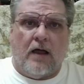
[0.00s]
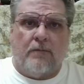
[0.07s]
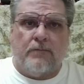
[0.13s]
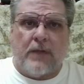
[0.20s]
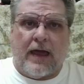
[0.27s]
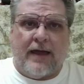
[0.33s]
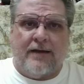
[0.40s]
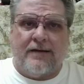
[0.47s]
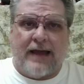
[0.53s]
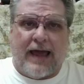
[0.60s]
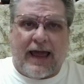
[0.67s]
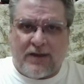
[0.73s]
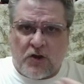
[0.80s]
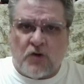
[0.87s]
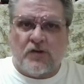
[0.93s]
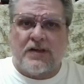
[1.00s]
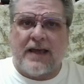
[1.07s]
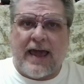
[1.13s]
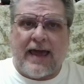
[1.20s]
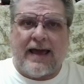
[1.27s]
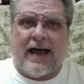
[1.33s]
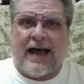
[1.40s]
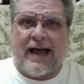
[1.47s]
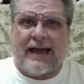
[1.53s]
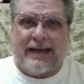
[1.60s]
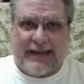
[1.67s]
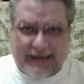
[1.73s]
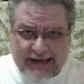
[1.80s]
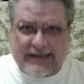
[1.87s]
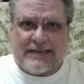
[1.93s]
And using AI
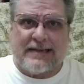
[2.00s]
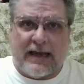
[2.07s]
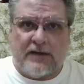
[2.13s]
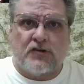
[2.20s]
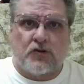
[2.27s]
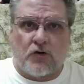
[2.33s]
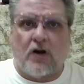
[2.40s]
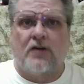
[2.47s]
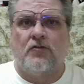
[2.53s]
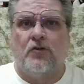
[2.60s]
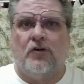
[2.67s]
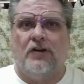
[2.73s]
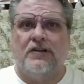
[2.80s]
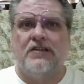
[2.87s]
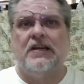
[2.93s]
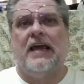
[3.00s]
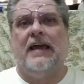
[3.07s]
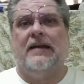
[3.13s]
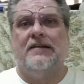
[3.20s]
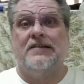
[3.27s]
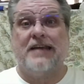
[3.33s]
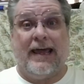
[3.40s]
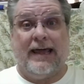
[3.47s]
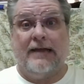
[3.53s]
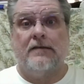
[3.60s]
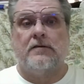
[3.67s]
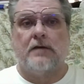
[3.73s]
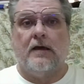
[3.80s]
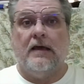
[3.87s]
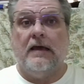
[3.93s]
is a structural change, hint,
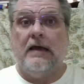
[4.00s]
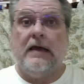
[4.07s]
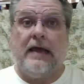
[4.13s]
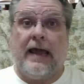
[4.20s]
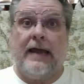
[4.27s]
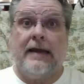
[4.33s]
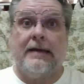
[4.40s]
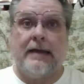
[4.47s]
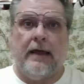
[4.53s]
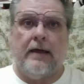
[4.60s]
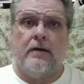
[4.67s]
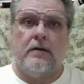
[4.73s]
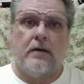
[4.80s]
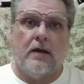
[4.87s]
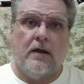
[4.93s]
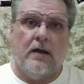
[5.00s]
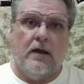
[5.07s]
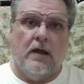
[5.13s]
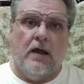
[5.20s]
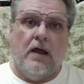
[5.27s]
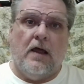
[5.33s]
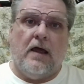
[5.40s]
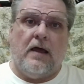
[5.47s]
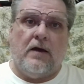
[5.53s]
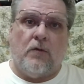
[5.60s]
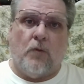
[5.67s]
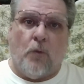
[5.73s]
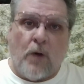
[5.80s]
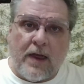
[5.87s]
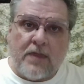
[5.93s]
hint, hint.
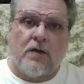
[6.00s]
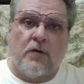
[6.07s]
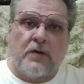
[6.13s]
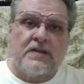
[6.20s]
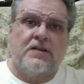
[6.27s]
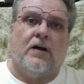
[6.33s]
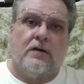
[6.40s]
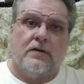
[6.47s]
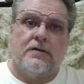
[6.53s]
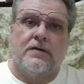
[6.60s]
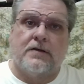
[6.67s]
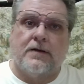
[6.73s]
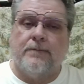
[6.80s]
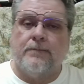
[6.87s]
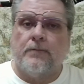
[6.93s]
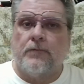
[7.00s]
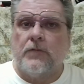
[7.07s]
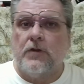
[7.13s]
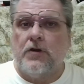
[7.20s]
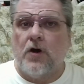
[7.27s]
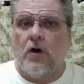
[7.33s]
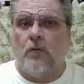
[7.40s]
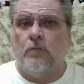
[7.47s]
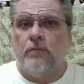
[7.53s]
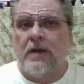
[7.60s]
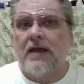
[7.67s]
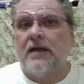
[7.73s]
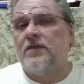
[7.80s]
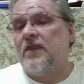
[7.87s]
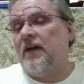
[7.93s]
When the results don't
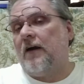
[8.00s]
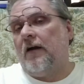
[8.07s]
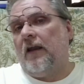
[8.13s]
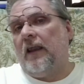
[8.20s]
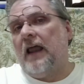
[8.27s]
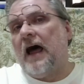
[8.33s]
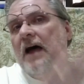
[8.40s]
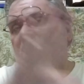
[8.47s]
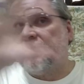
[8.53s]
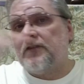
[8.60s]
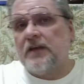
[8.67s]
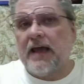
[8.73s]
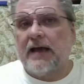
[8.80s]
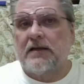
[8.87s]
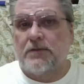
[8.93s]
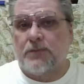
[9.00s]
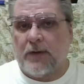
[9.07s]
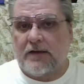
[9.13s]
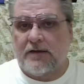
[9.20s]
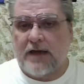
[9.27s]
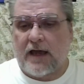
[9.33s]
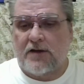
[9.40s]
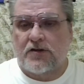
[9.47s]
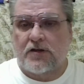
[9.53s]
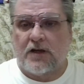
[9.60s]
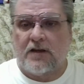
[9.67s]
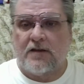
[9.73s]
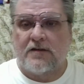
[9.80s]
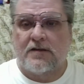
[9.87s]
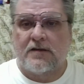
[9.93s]
meet their lofty
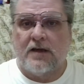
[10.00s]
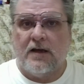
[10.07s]
expectations,